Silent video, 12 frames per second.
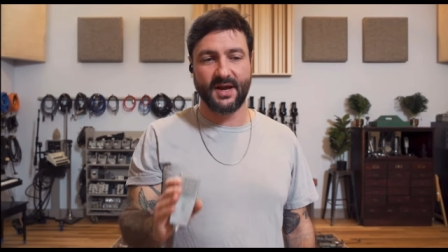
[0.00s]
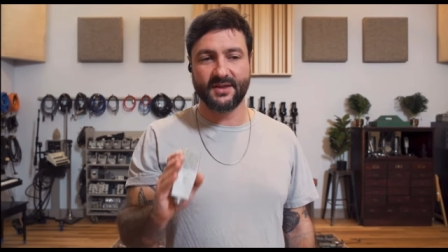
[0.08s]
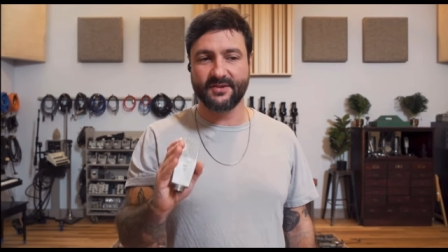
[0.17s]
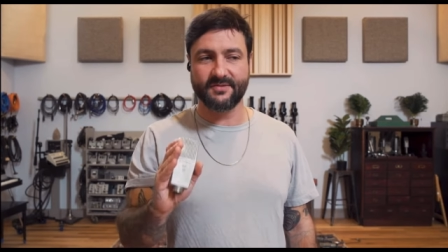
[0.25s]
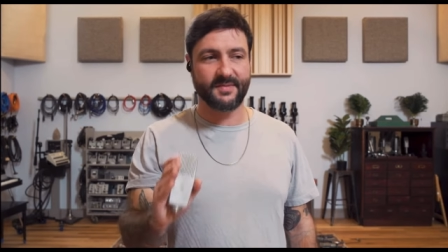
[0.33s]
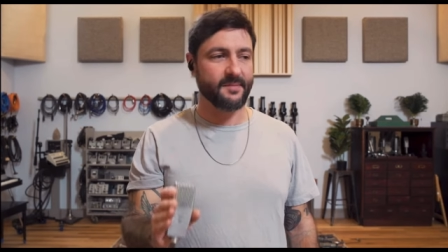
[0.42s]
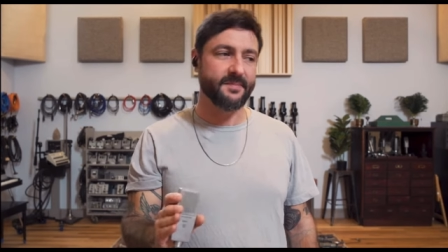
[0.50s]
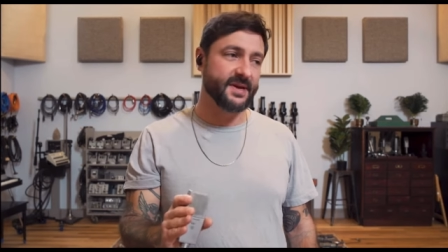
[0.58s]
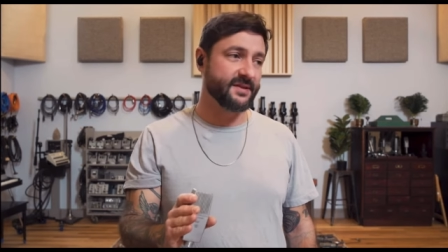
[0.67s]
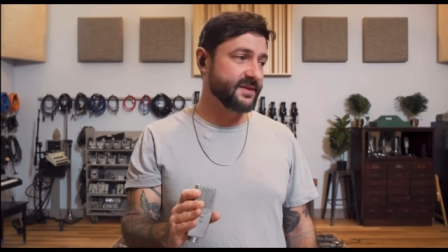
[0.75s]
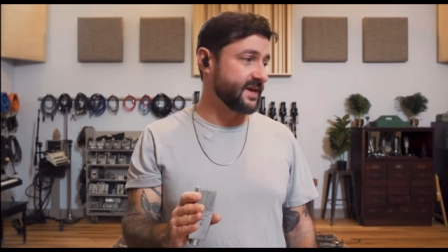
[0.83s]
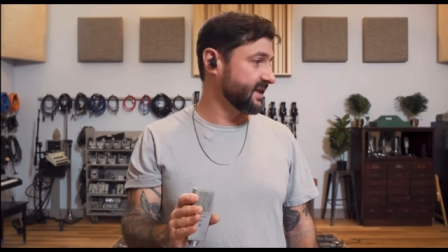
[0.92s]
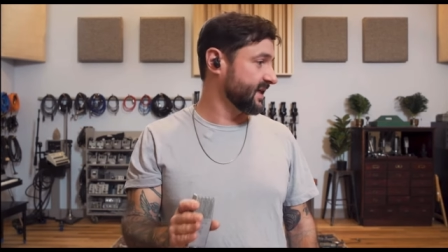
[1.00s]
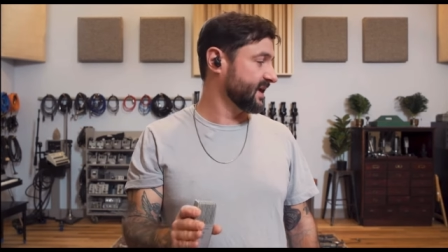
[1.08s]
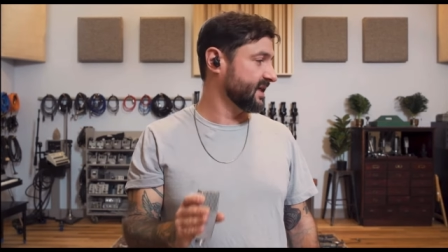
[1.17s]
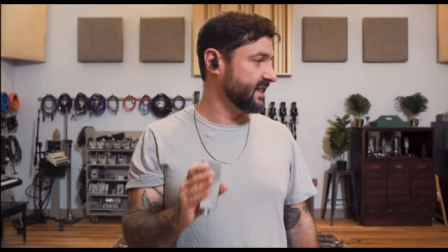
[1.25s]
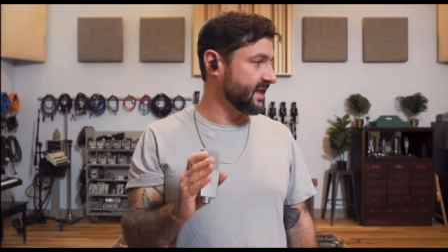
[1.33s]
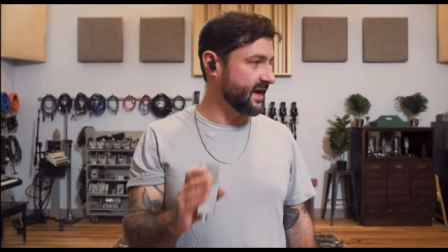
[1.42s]
And this is my yeah. big thing. Like
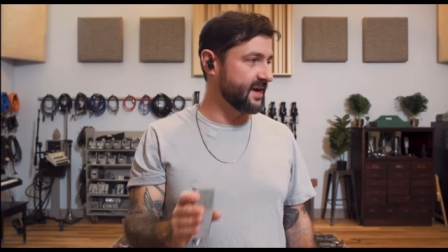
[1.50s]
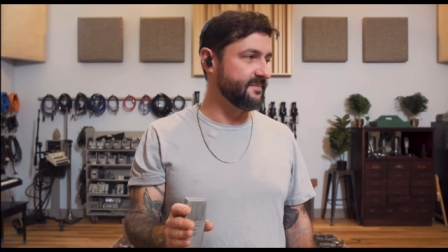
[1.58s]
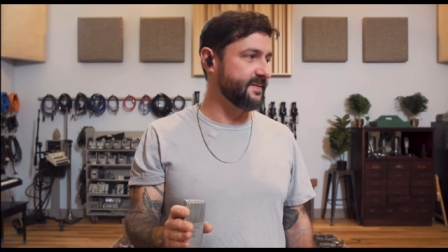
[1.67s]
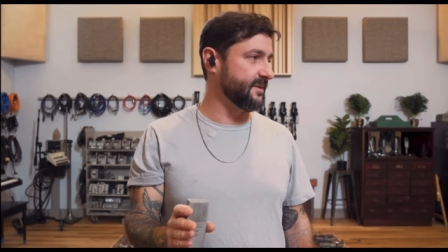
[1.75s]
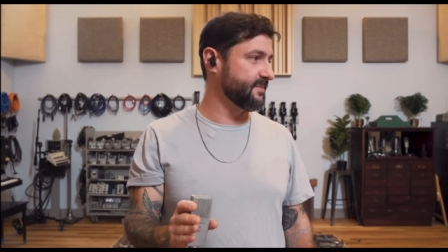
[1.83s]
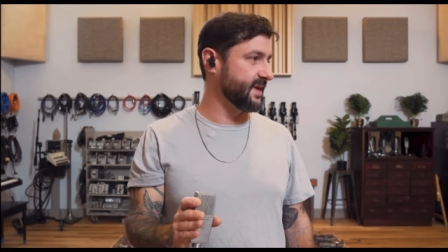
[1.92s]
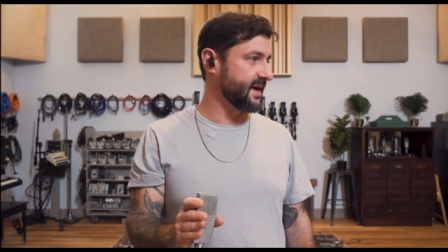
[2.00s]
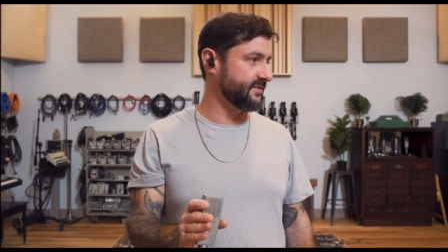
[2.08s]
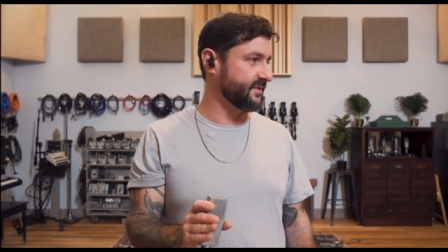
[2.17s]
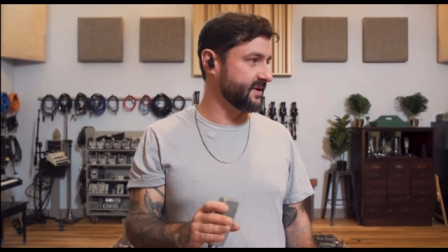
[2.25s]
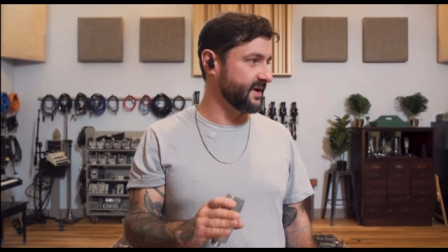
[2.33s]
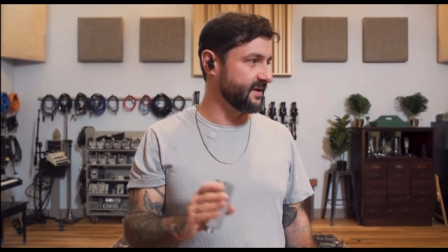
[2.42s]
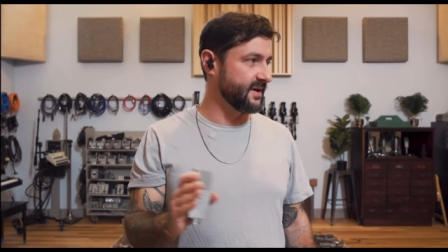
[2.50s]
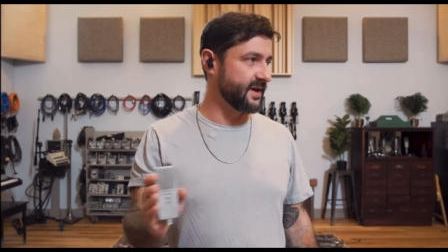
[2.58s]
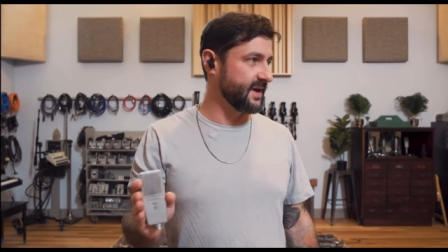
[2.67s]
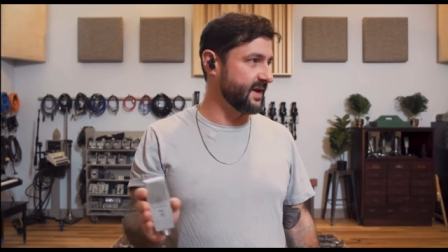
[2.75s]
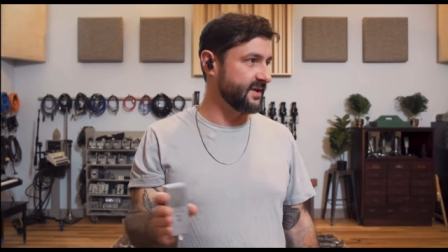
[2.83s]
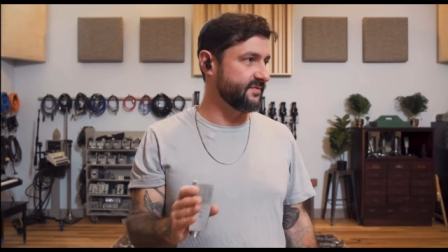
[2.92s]
a lot of people out there, and
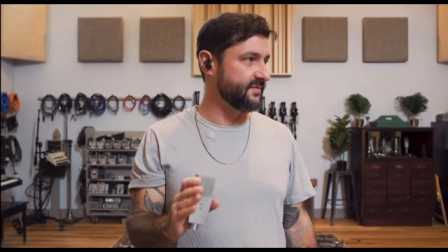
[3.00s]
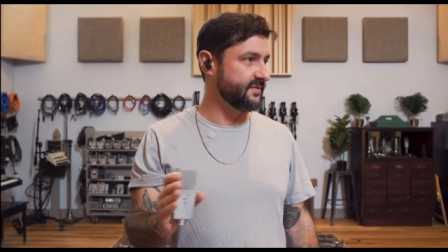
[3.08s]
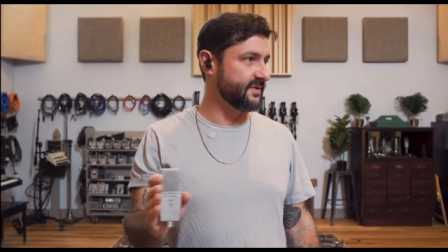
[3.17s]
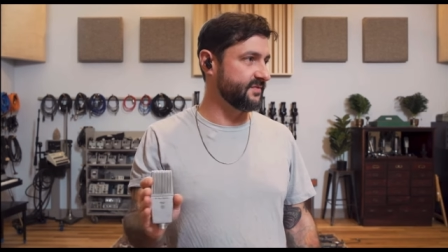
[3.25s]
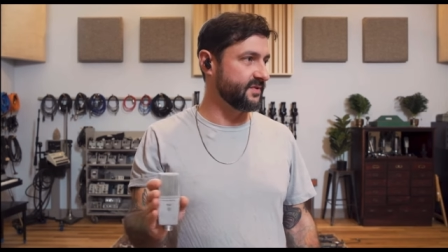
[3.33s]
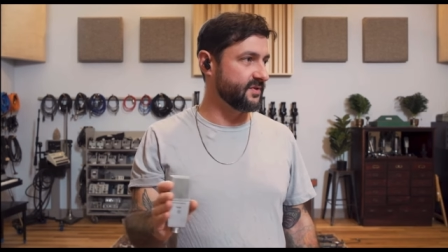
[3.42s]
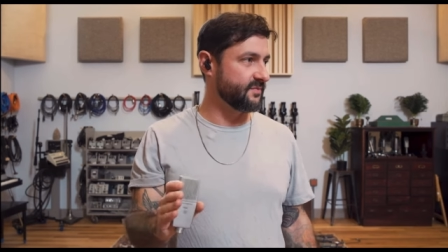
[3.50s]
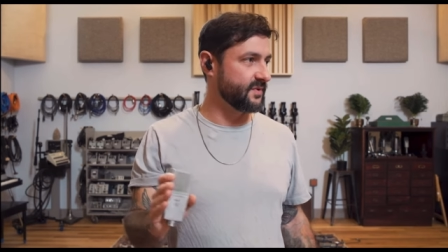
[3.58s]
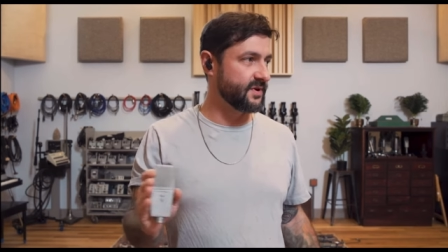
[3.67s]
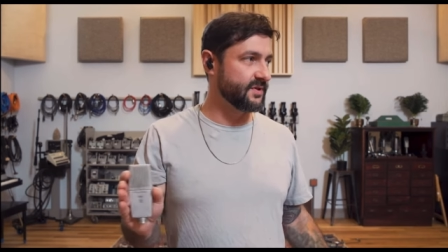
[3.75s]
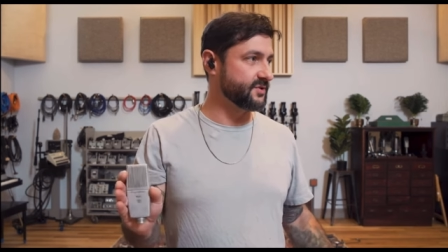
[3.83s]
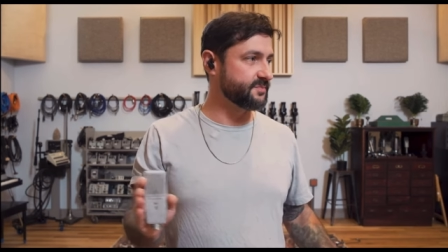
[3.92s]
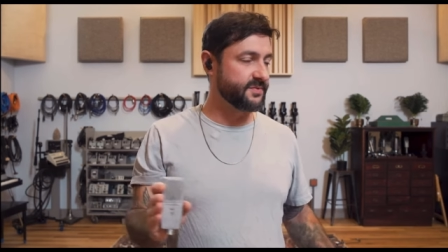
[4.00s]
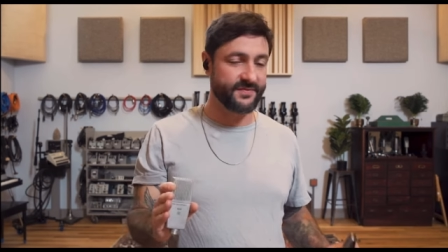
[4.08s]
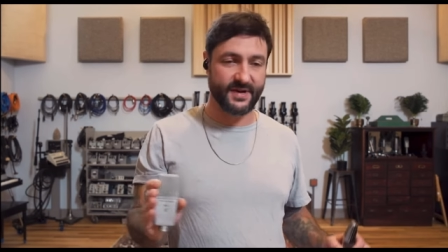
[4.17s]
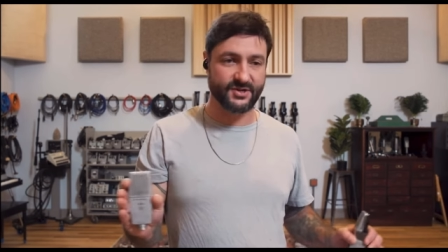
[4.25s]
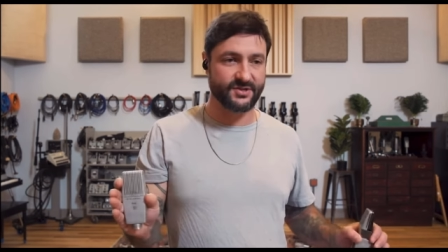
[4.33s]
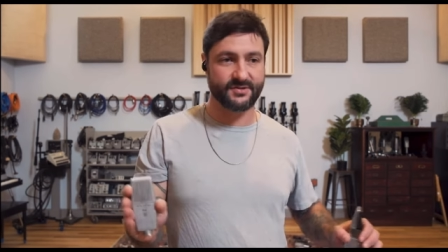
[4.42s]
I, if if you're one of those
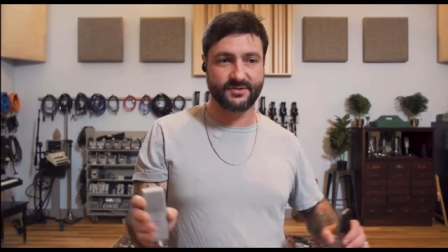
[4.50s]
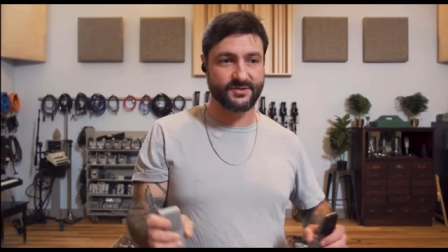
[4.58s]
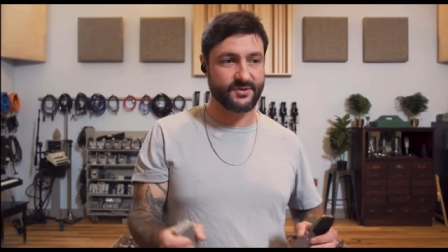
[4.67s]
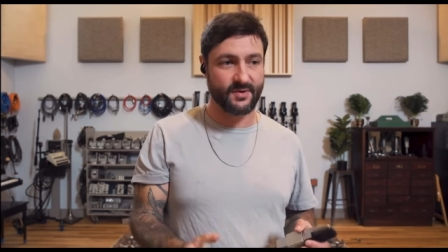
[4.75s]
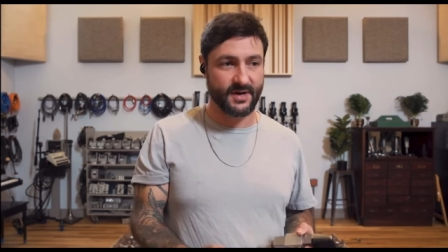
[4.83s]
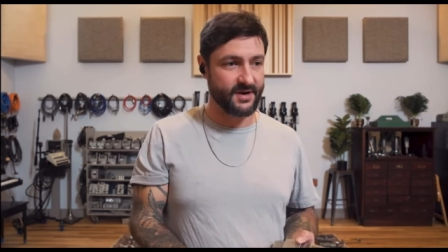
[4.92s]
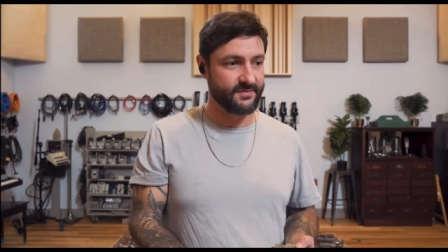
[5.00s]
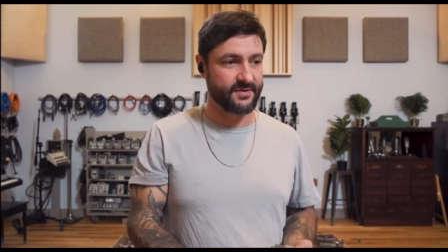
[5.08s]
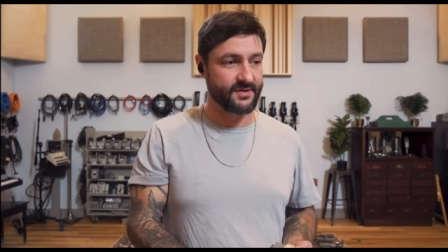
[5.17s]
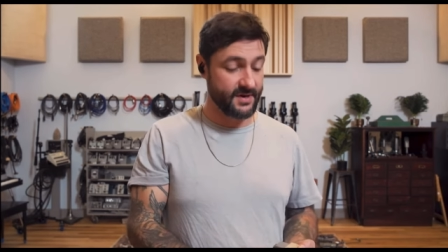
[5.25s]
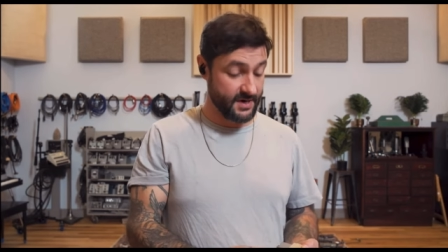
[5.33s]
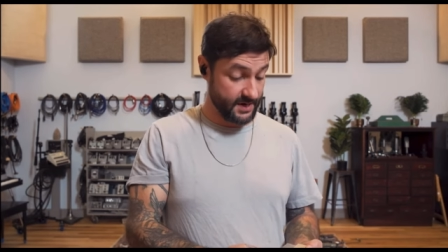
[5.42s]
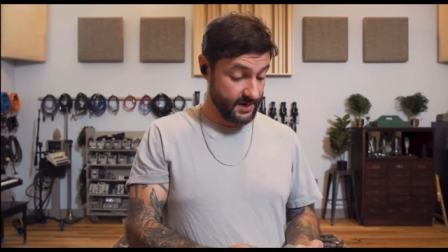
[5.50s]
professionals or whatever